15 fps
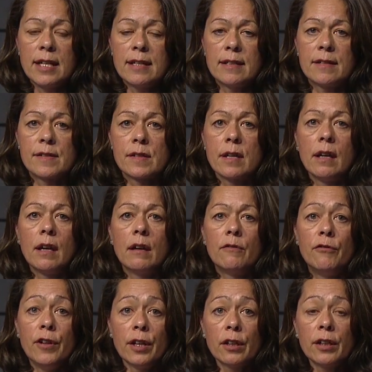is
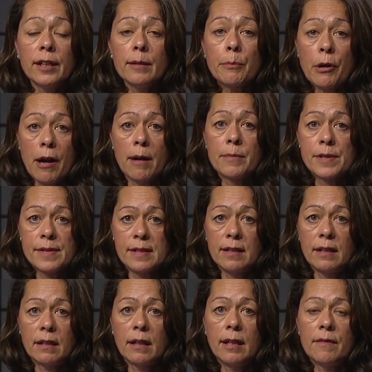very
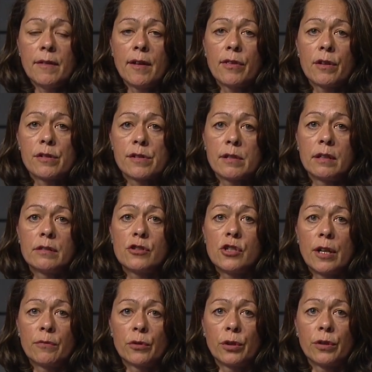promising in that there's a
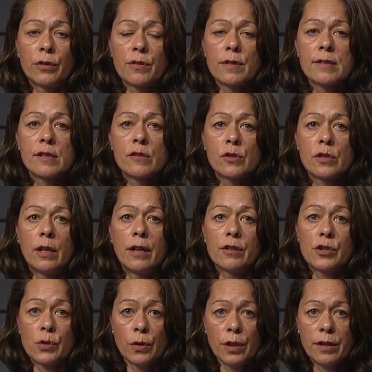general general uh,
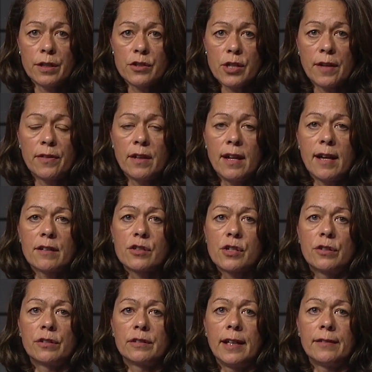shortage at the
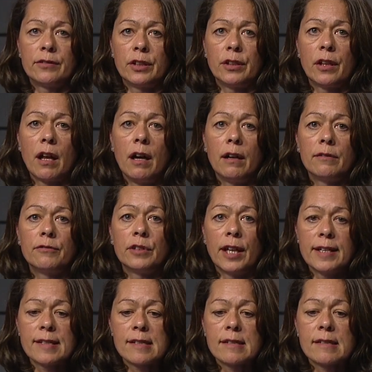national level of
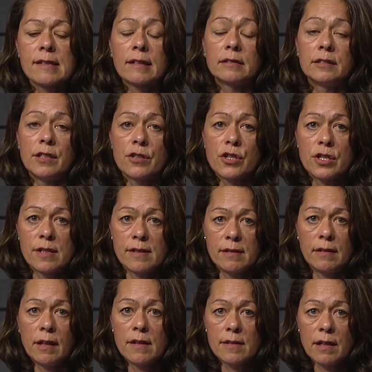licensed clinicians
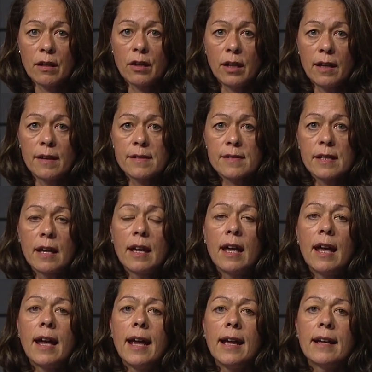in these areas.
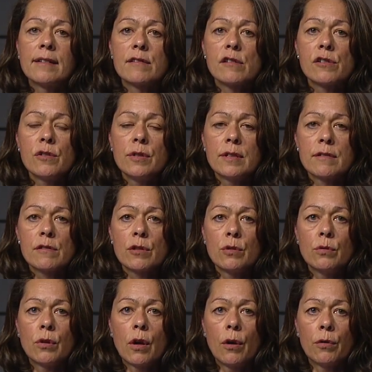And students
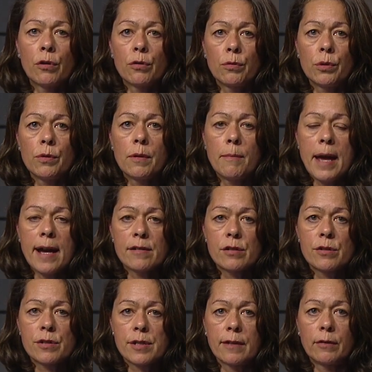who go through the
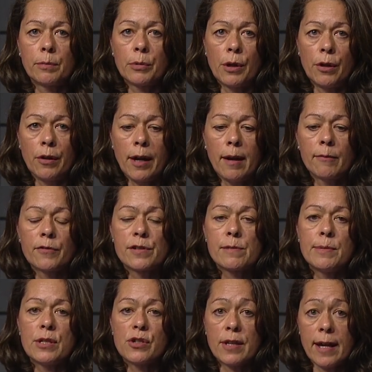master's level program for
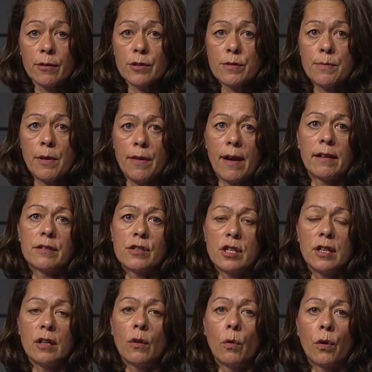speech language
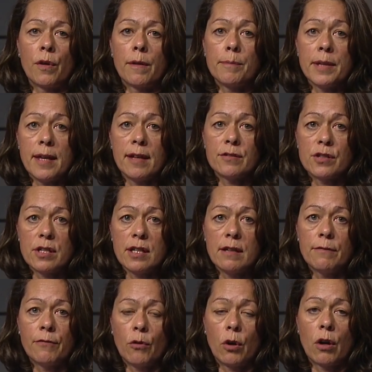pathology or the
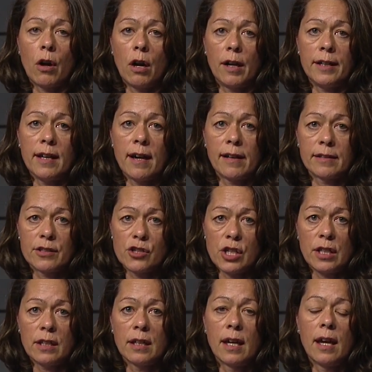PhD for
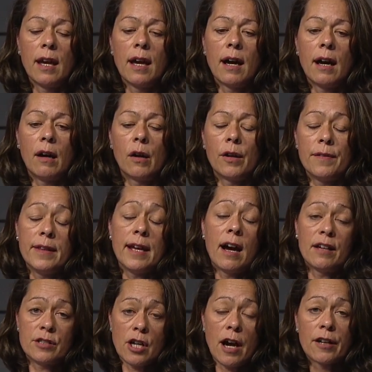audiology, or the
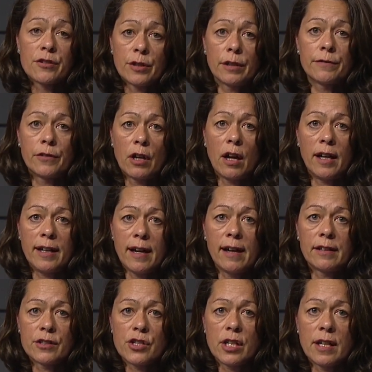uh, doctorate for
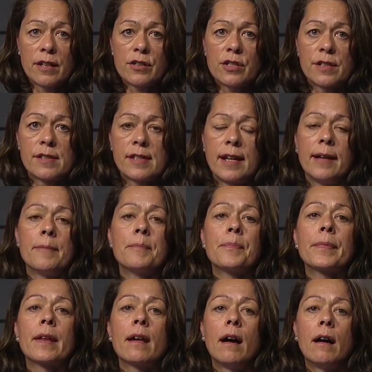audiology, I should say,
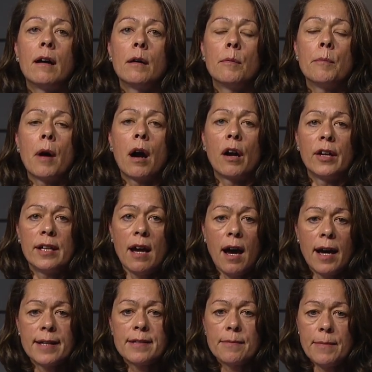um, are in
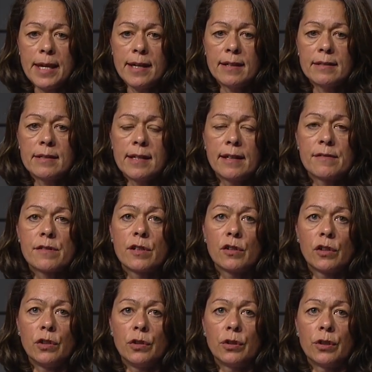high demand and
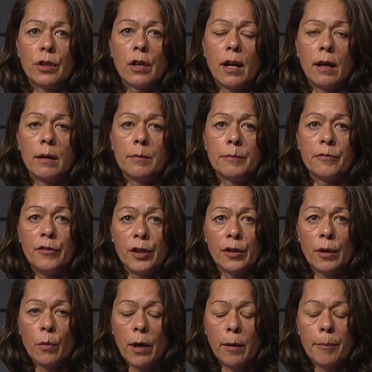secure um,
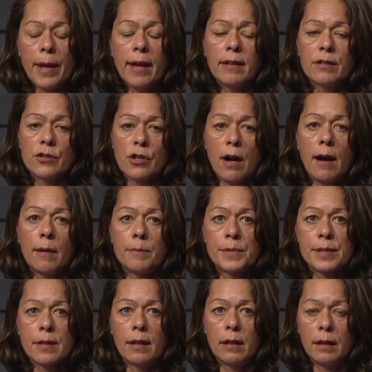very well paying
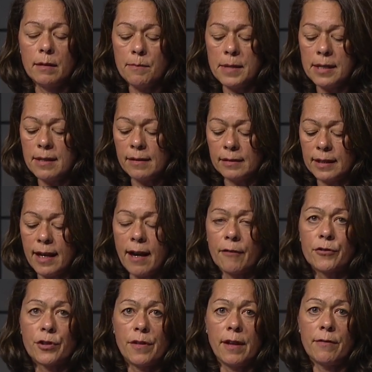jobs uh, immediately
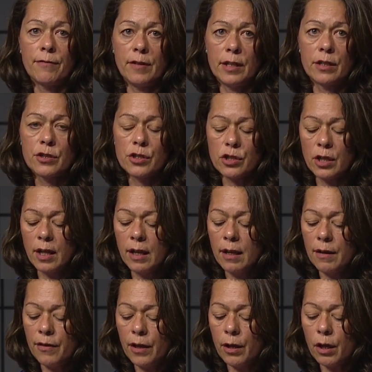after they finish
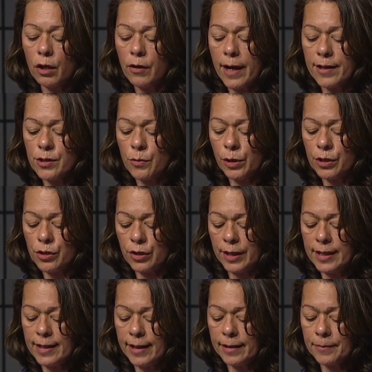their graduate
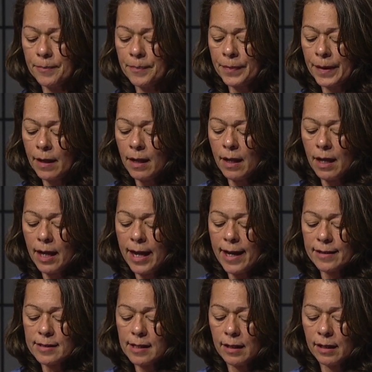training
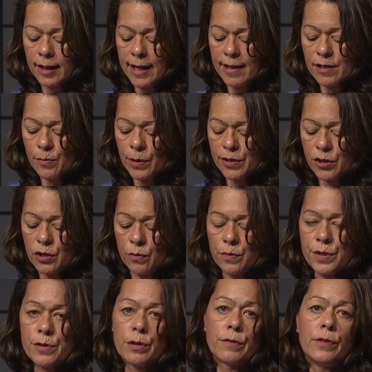at uh, Case Western
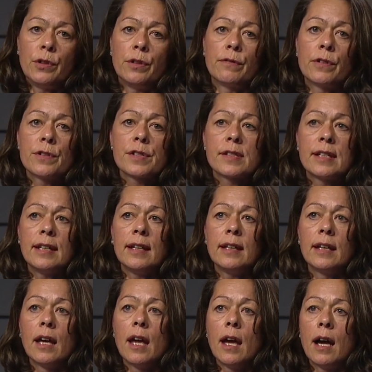Reserve
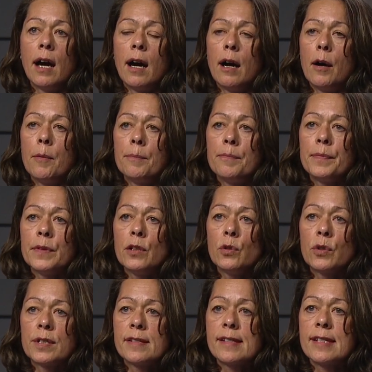University, um, you
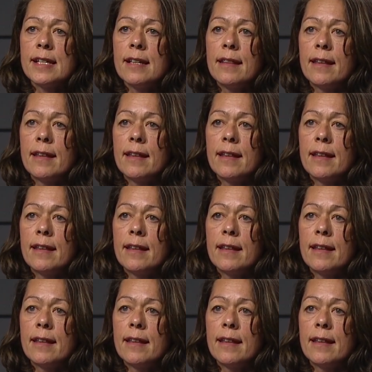can see